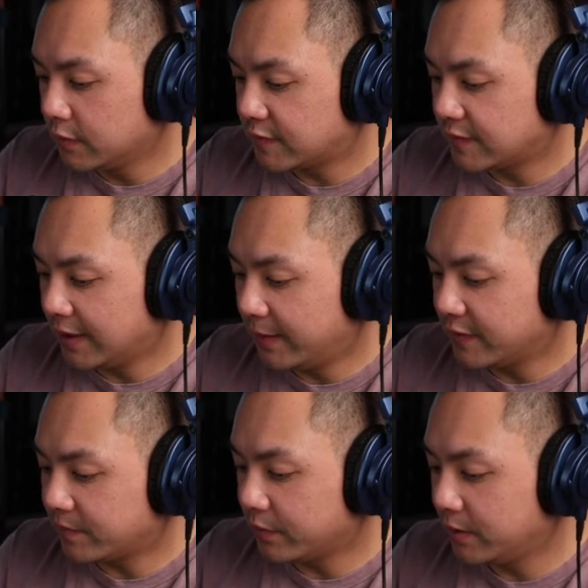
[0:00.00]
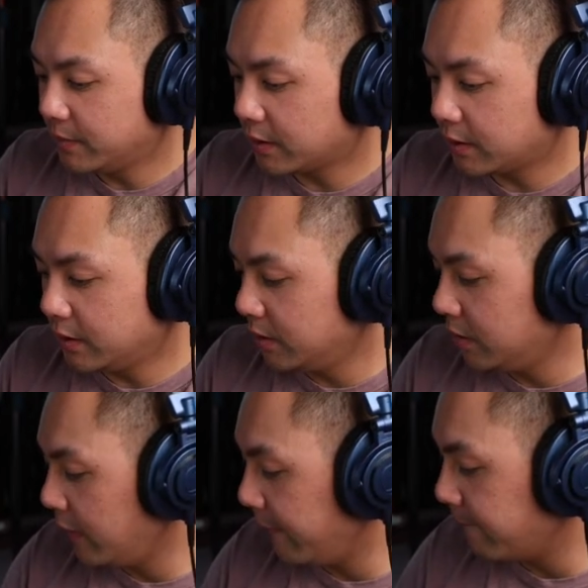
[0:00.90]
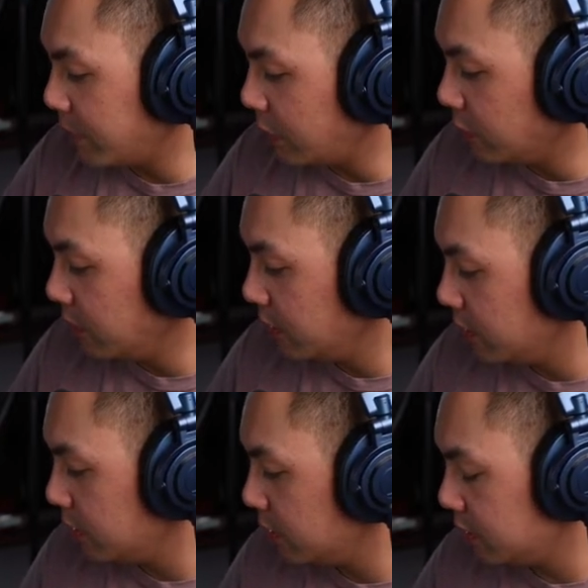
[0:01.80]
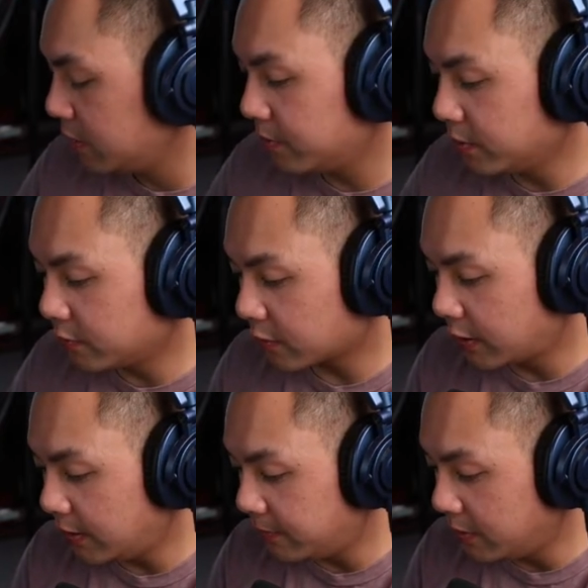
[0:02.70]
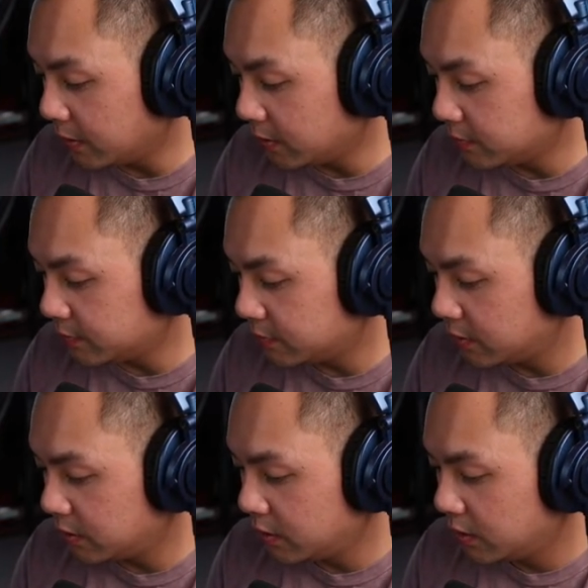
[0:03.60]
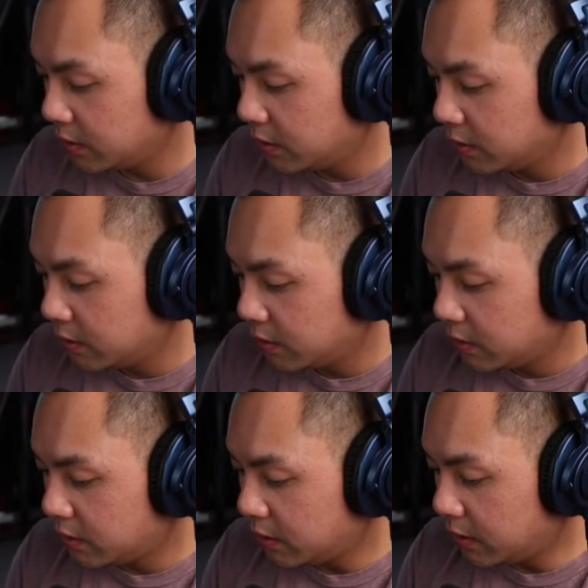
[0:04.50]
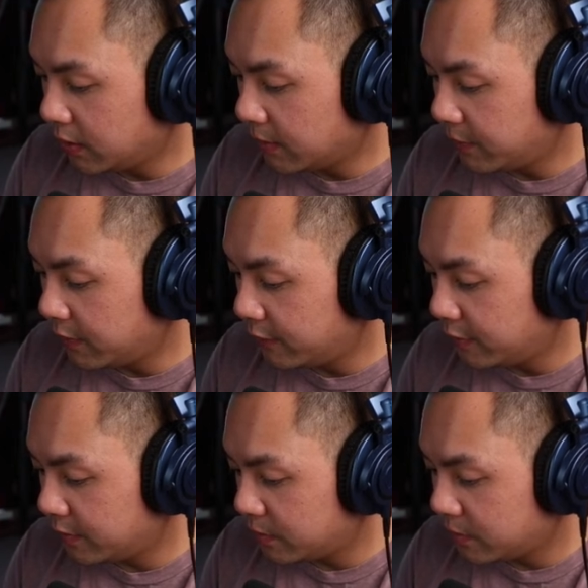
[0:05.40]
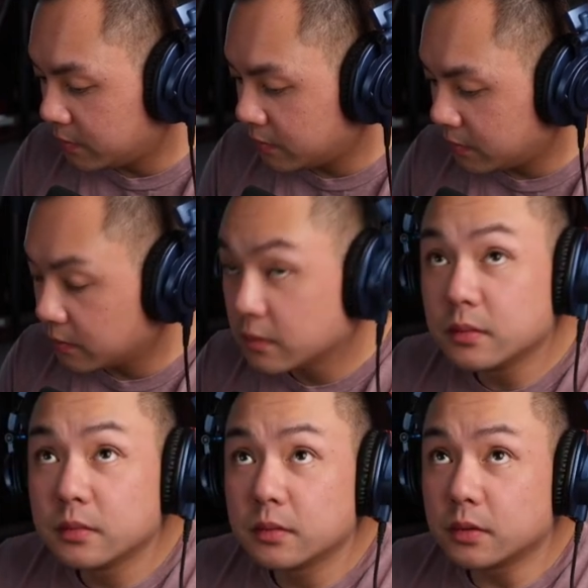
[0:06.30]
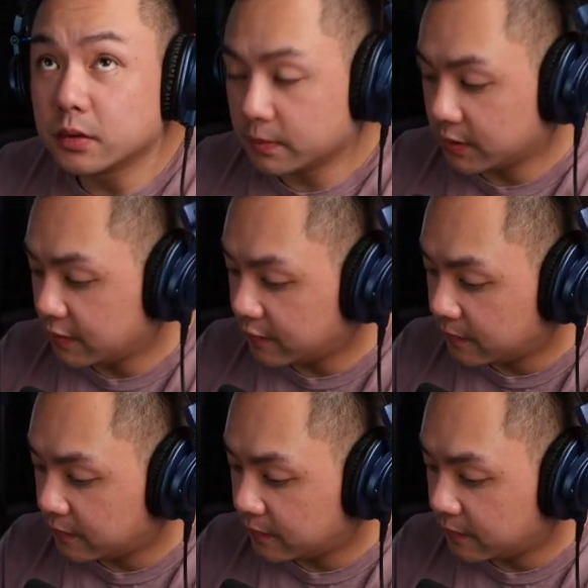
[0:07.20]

Slab this blade neck in, boom. Put more K P L in the pivot. Hold up, guys.